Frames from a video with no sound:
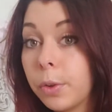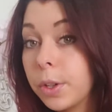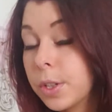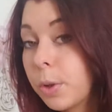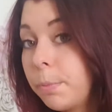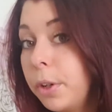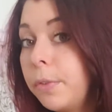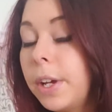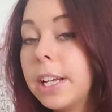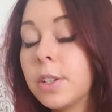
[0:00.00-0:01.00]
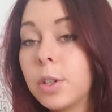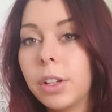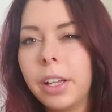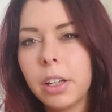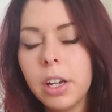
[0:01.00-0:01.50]
through a Scorpio phase to
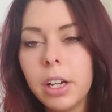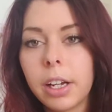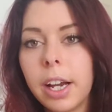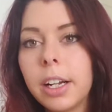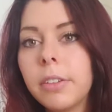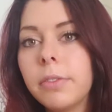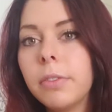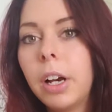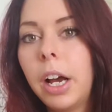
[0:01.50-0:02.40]
like kind of